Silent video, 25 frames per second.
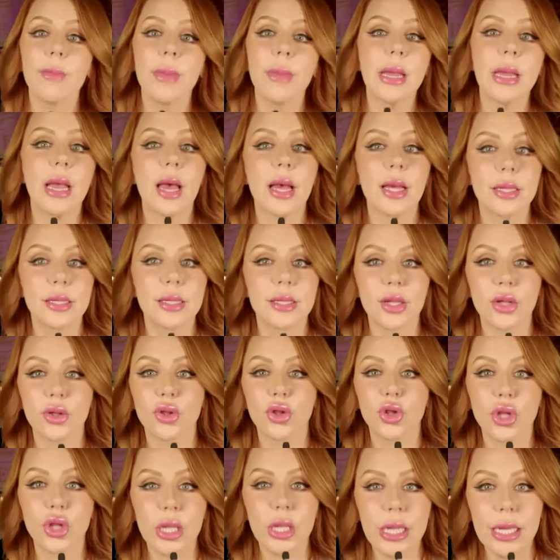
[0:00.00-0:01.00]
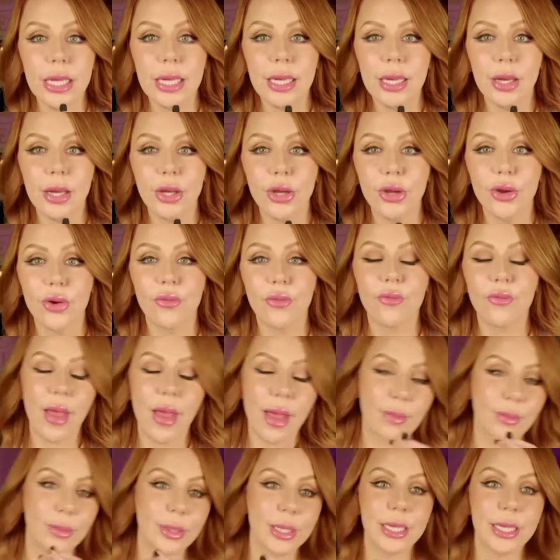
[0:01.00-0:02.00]
because she your
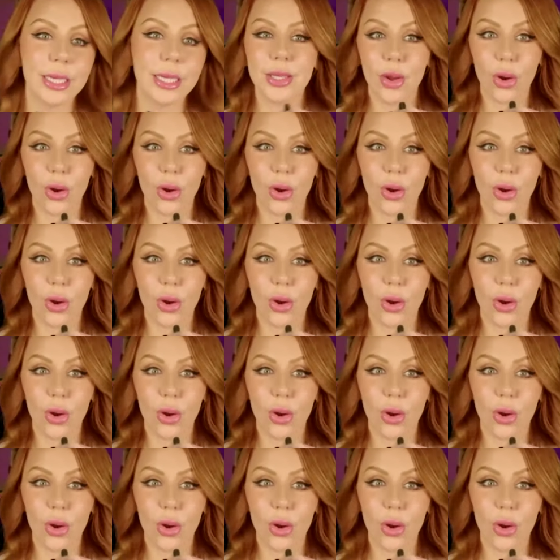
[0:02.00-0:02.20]
families